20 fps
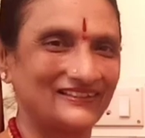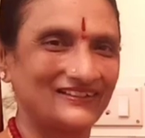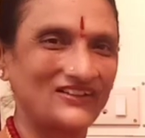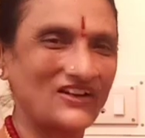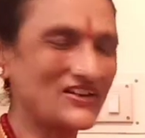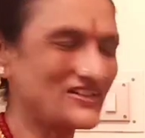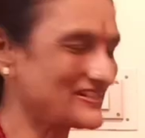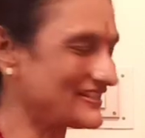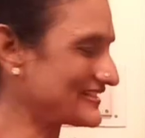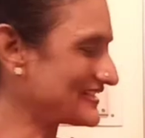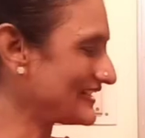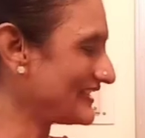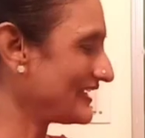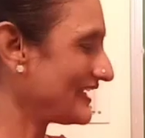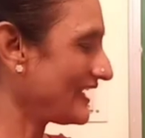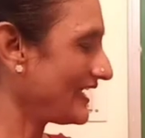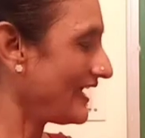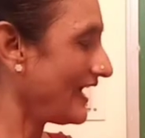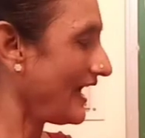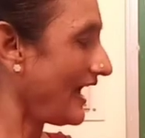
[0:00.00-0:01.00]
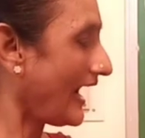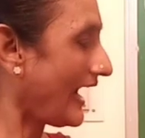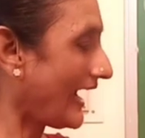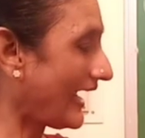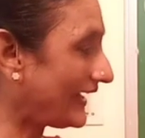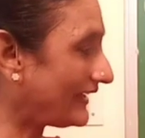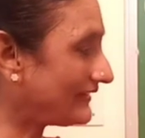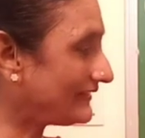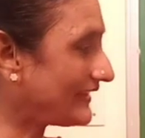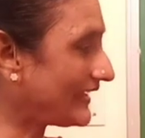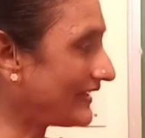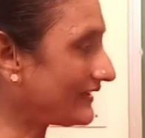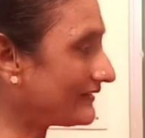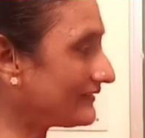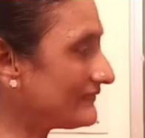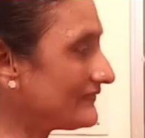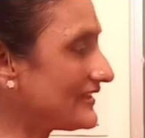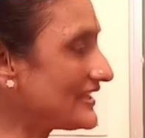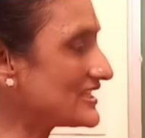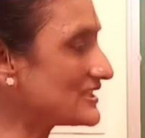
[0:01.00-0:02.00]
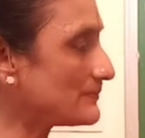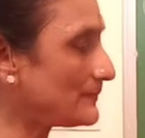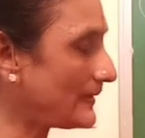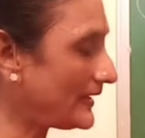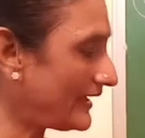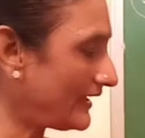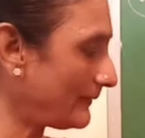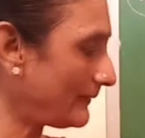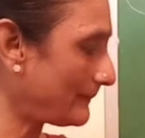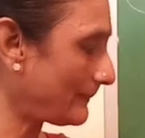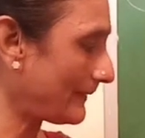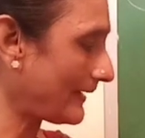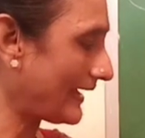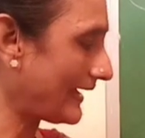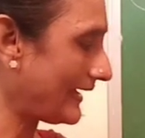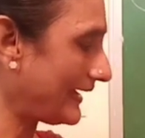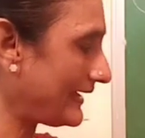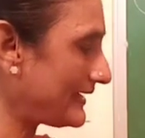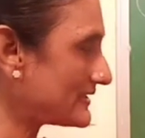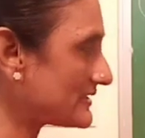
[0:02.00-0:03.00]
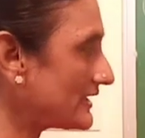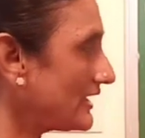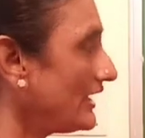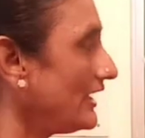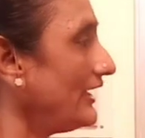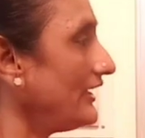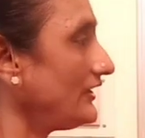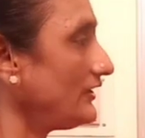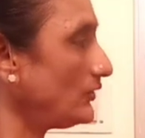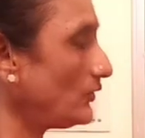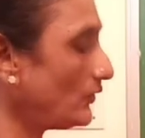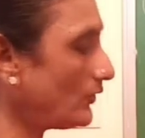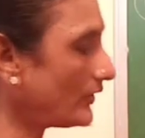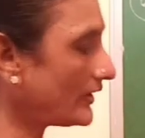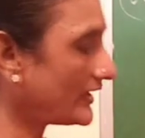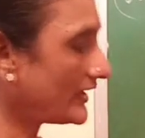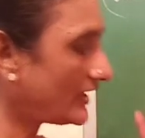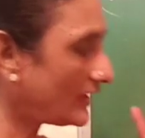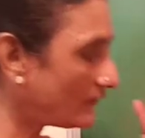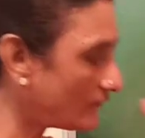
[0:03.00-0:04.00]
Got it? And then this B replies, you give